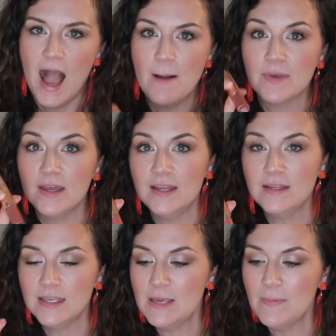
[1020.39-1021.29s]
I'm
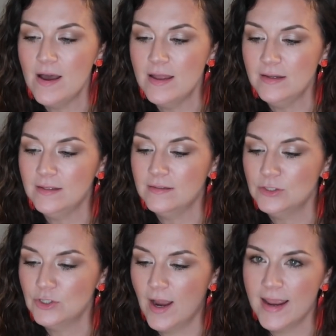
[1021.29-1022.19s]
gonna keep on
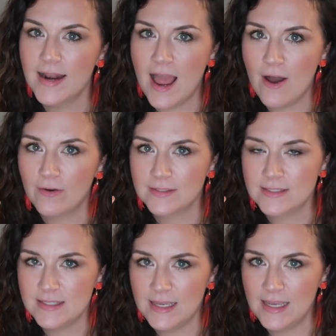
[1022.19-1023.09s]
trying it out
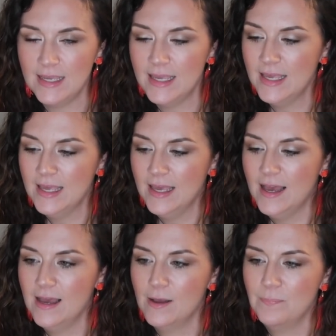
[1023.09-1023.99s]
and seeing
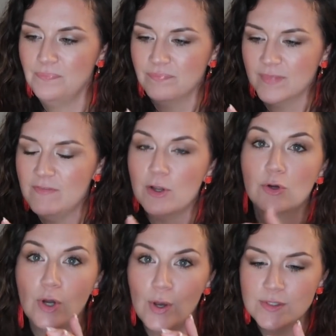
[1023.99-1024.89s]
if it
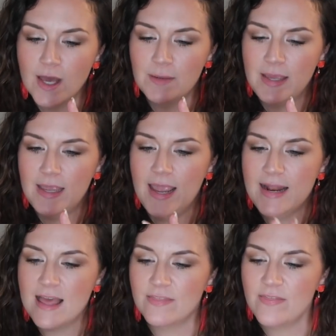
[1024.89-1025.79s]
grows on me,
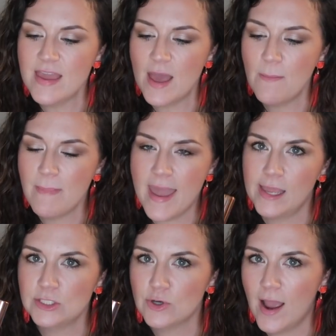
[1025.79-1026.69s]
and I think I
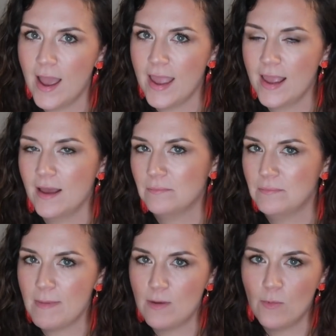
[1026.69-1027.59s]
may try
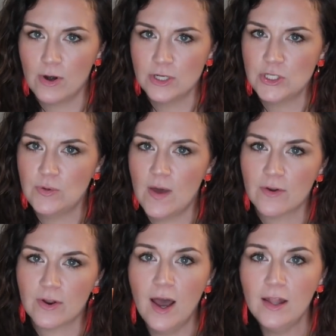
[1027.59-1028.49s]
maybe 1 or 2
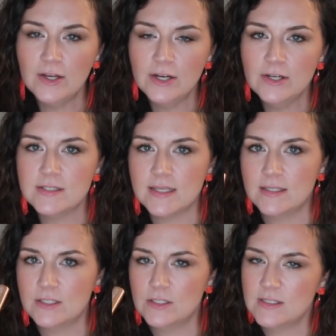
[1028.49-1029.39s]
other colors
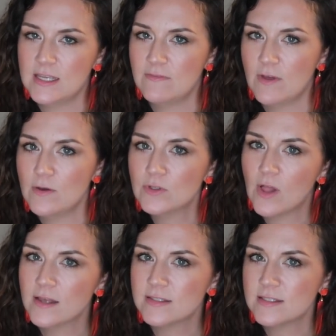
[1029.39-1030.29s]
and see if those
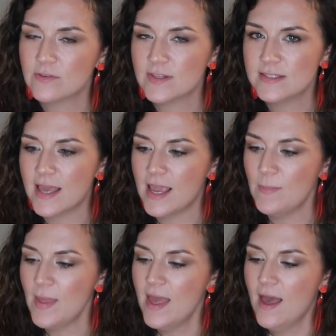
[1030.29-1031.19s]
glosses are the
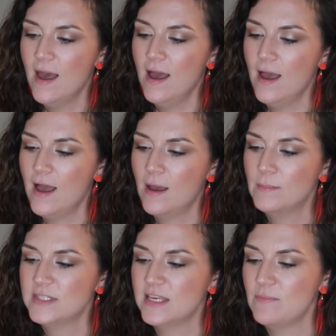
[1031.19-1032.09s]
same.
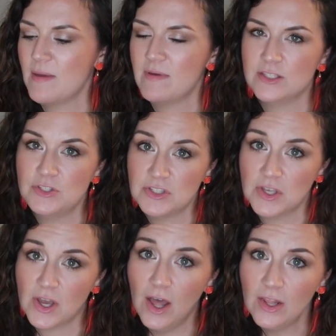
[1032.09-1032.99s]
See if maybe it's just
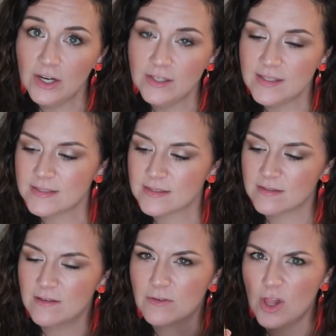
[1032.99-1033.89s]
the color
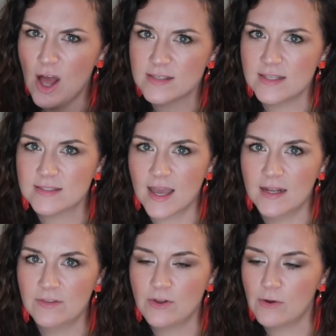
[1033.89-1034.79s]
of gloss that's
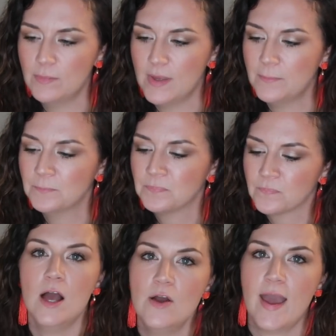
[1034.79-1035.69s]
kind of throwing me.
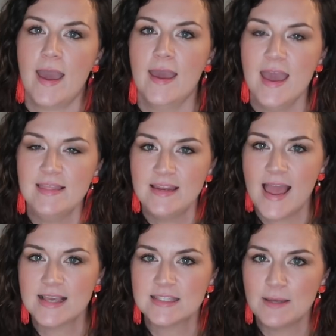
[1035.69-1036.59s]
Okay, and the
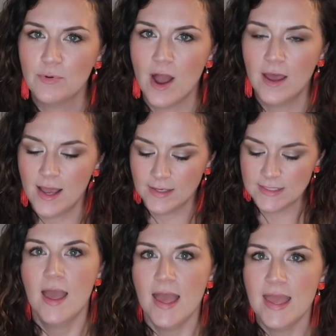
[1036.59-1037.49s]
next lip
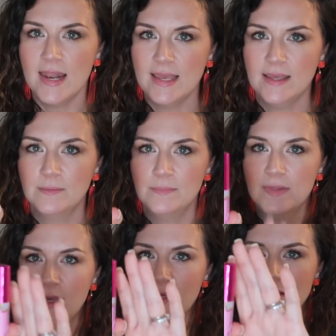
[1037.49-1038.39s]
product, it
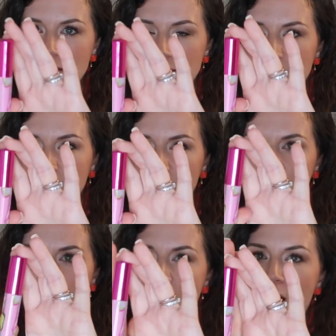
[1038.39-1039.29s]
is
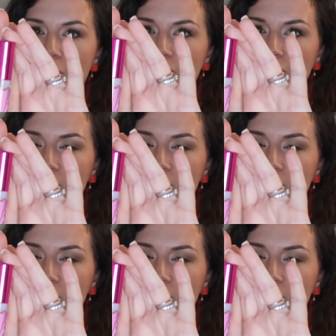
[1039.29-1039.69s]
by e.l.f.